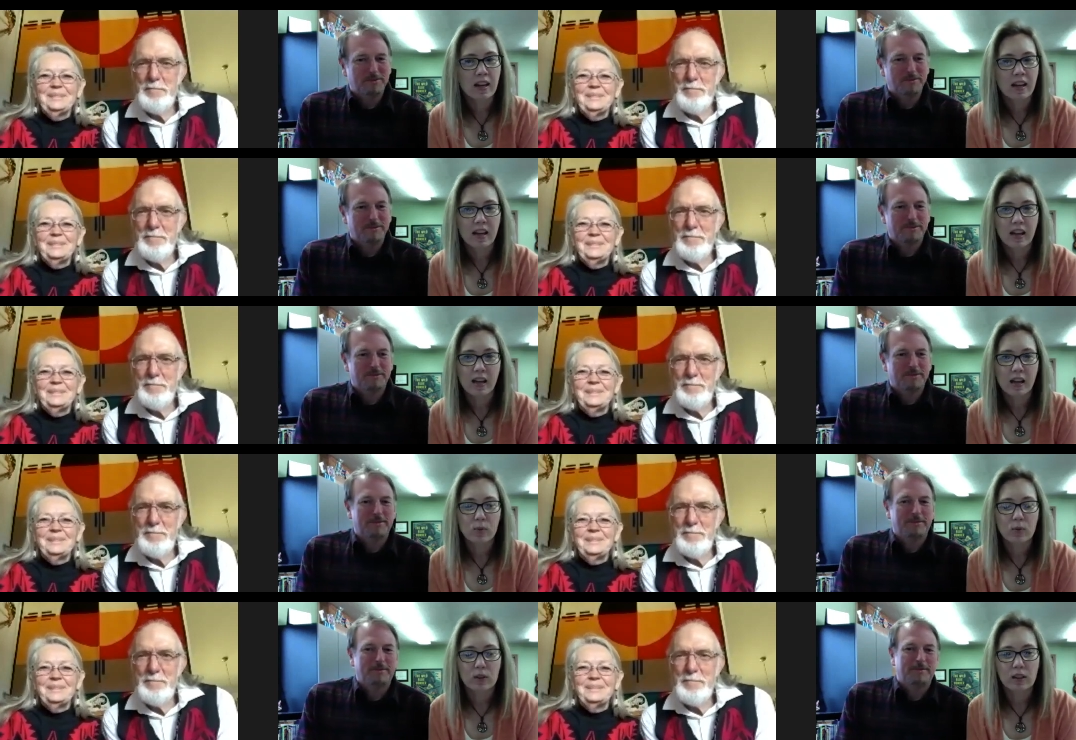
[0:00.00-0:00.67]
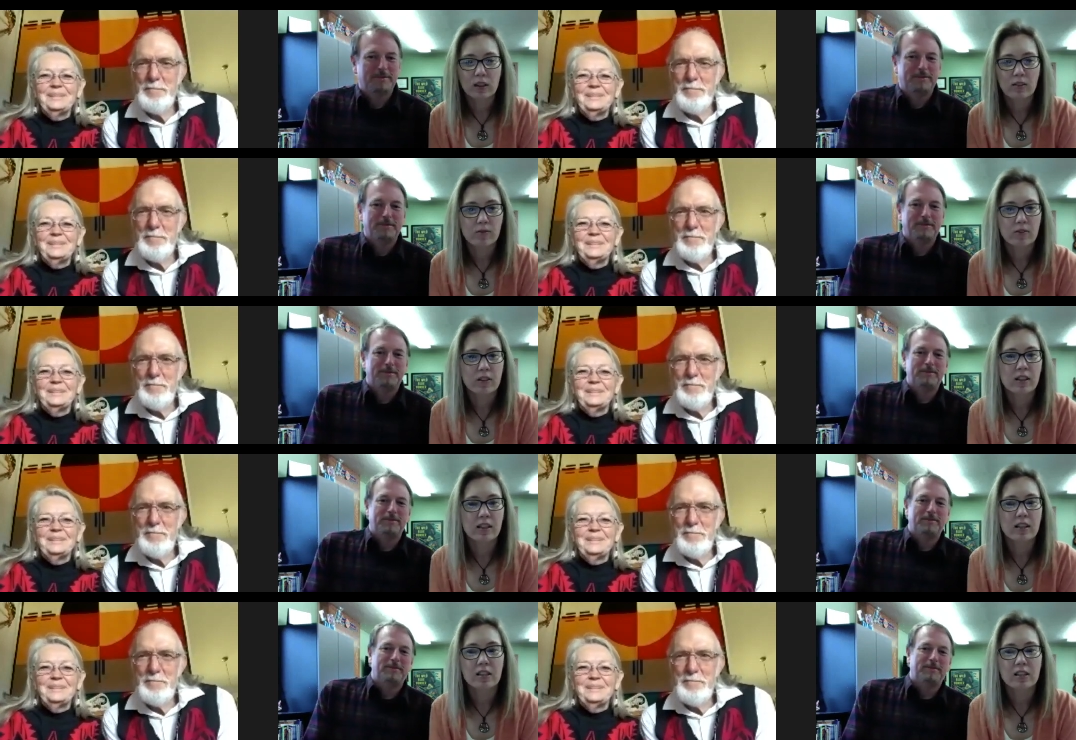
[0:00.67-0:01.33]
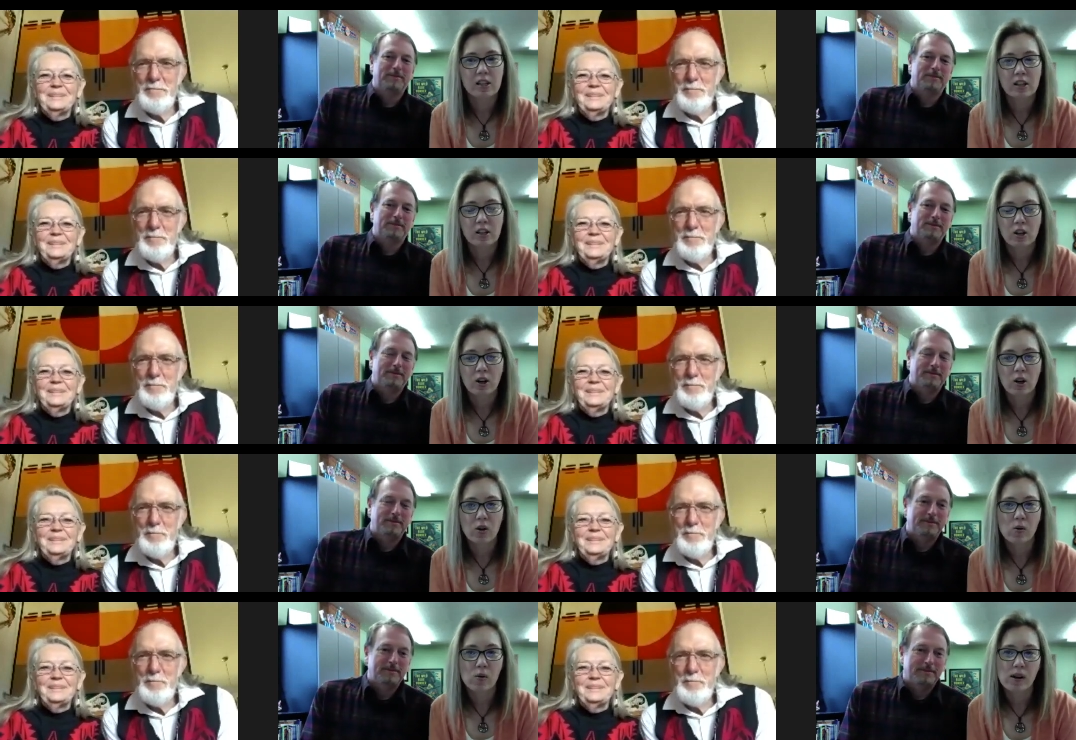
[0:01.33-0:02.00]
Speaker 1: And would love for you to get to
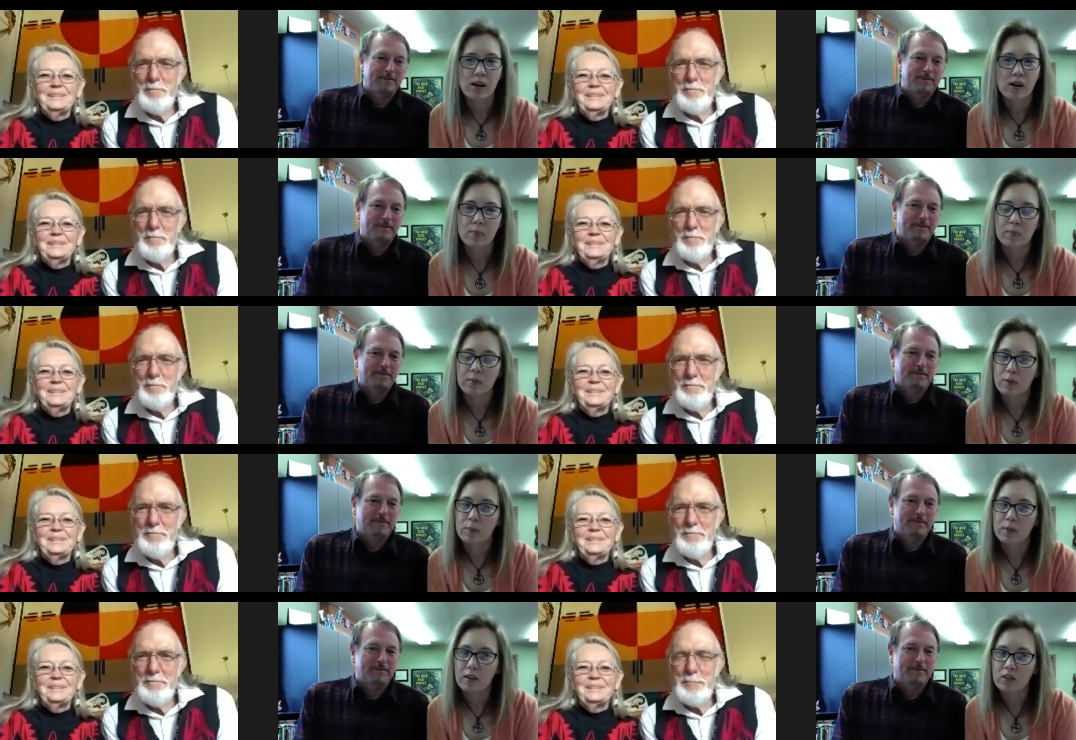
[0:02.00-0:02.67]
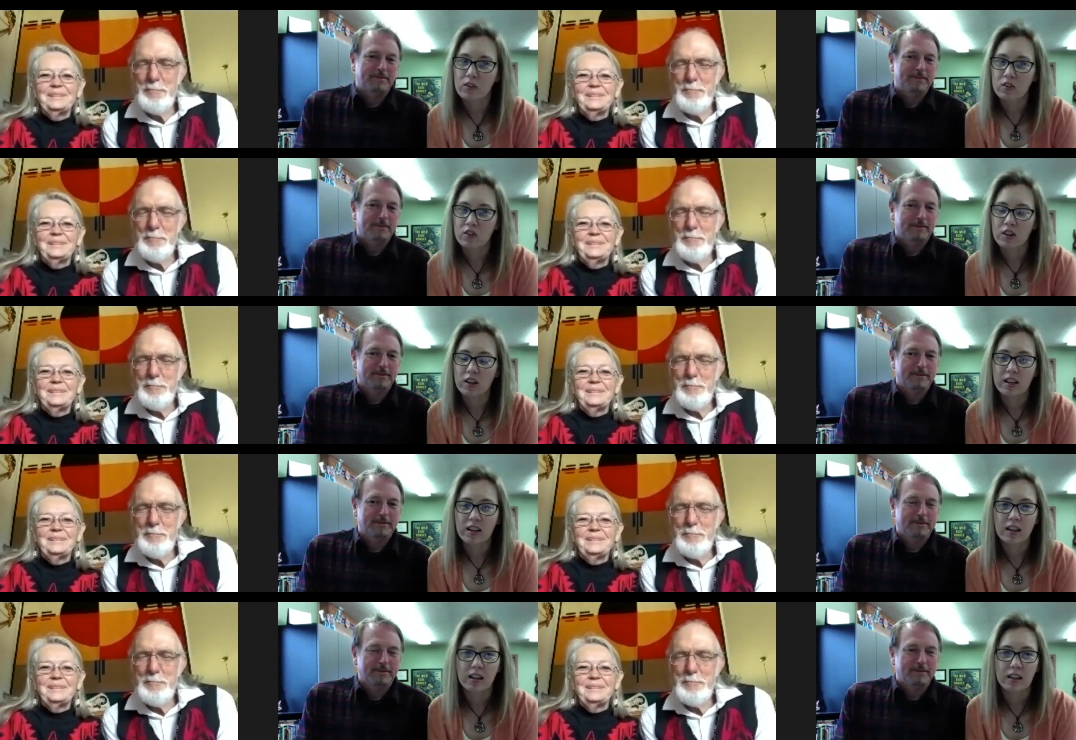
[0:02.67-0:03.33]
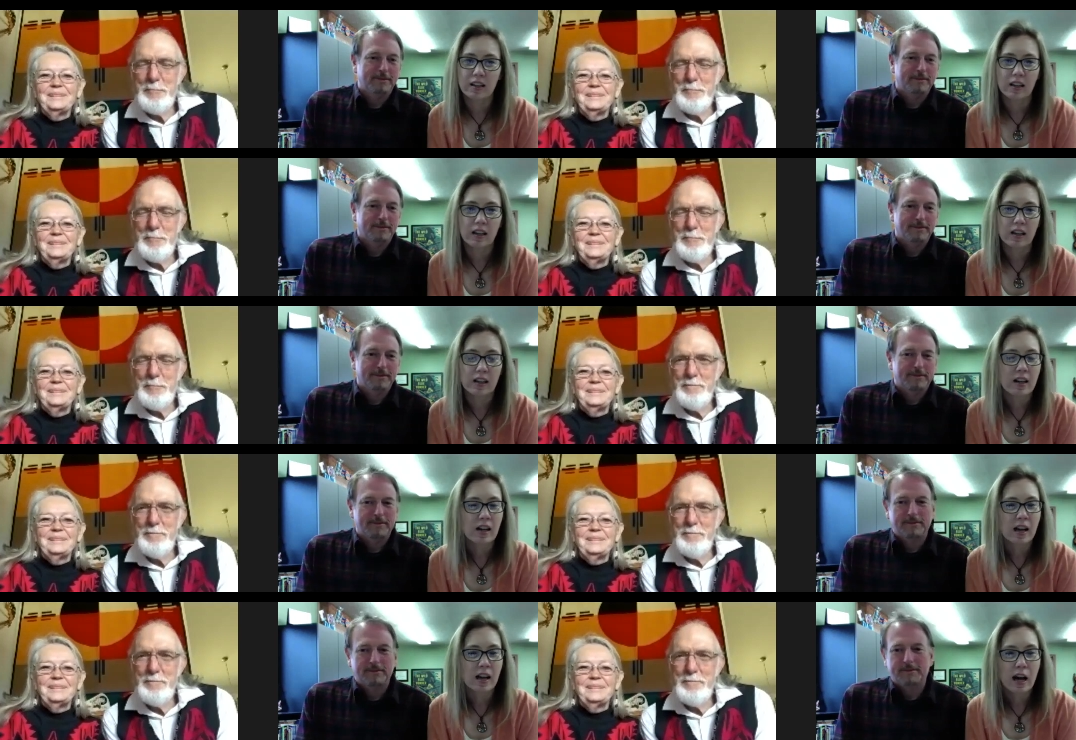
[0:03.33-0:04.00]
know um, the ministry and uh,
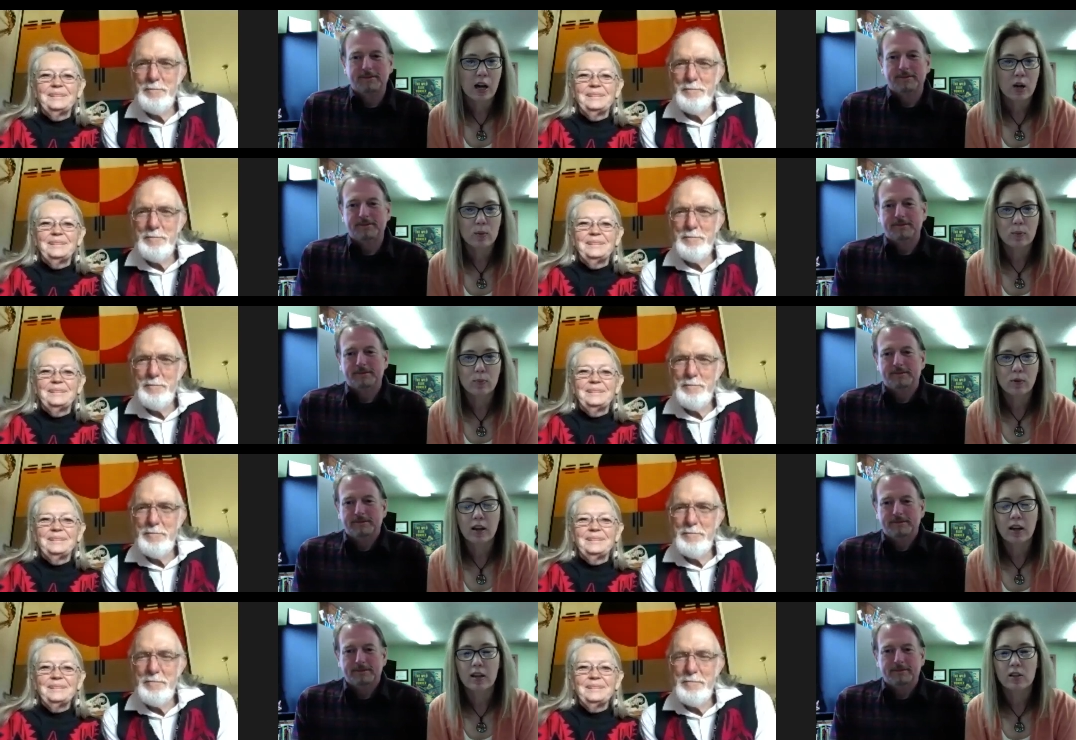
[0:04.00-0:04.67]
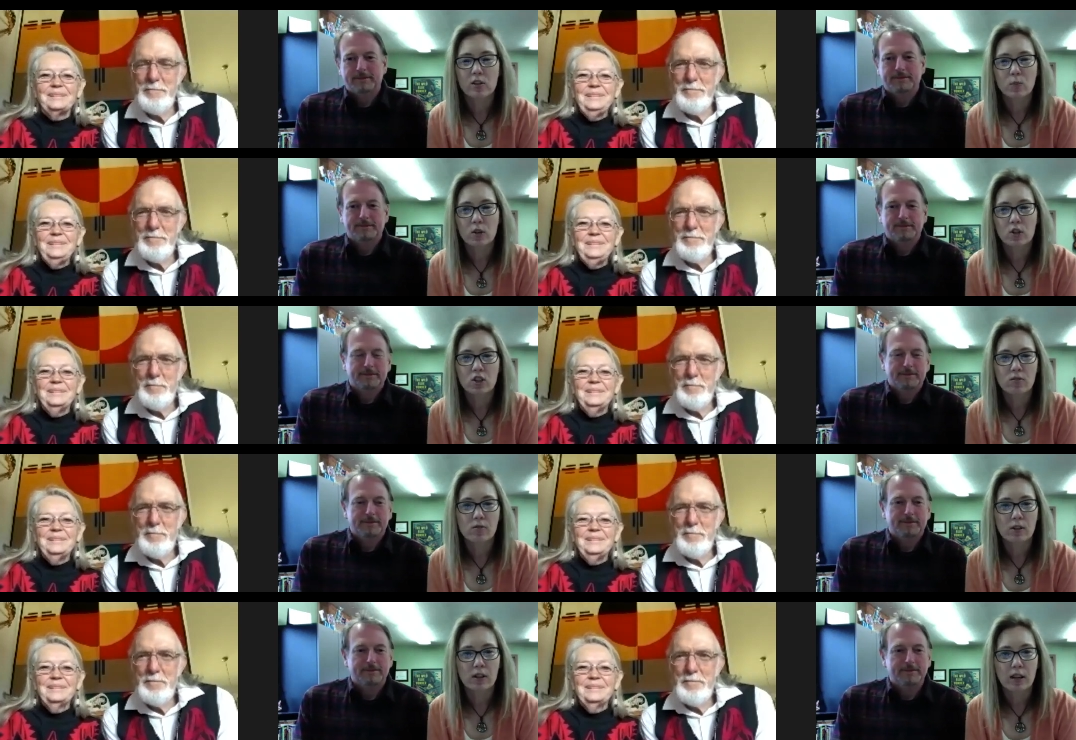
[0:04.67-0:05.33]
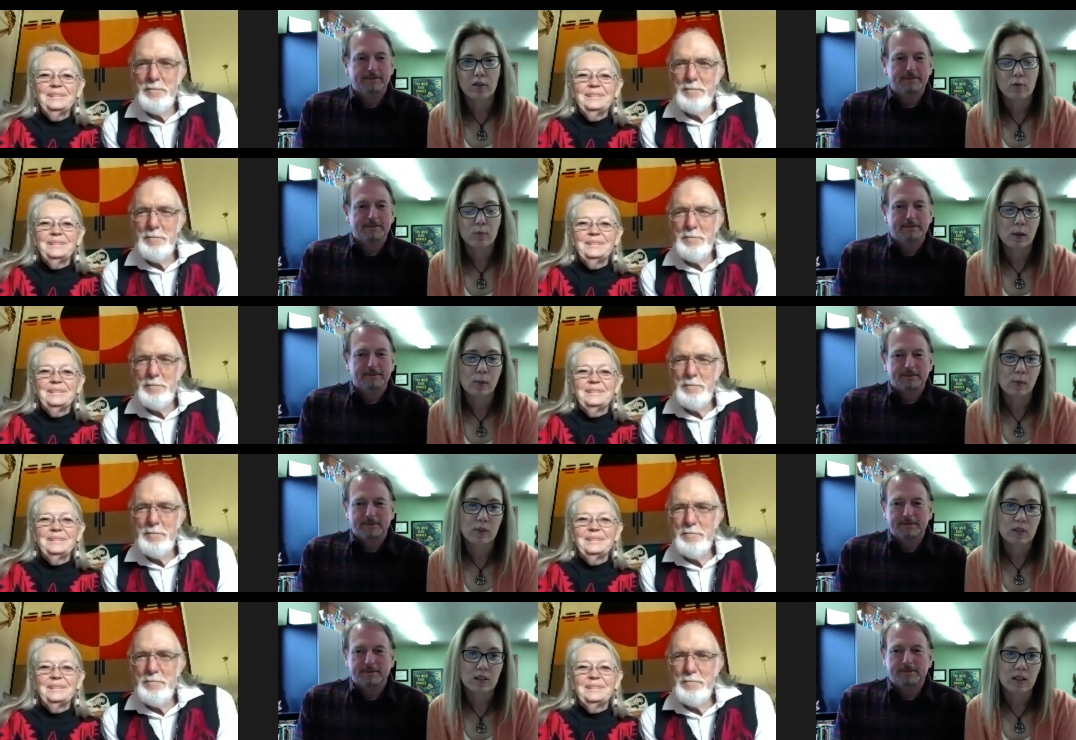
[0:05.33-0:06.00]
how to be praying, especially for Native
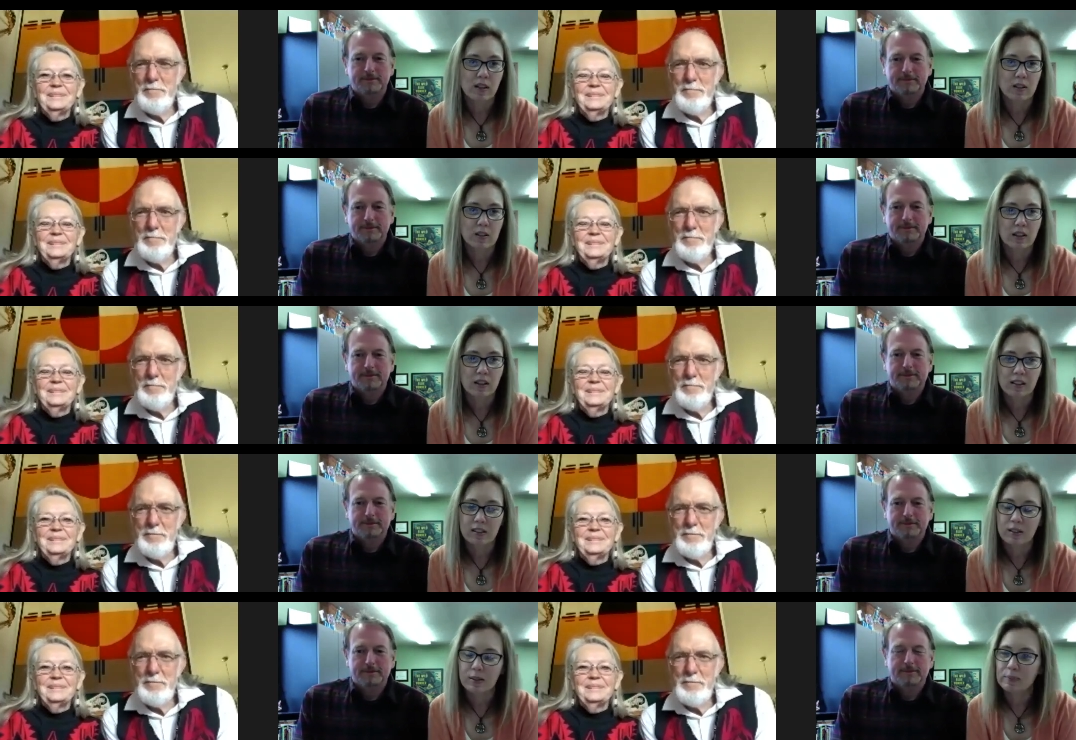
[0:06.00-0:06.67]
peoples in our land.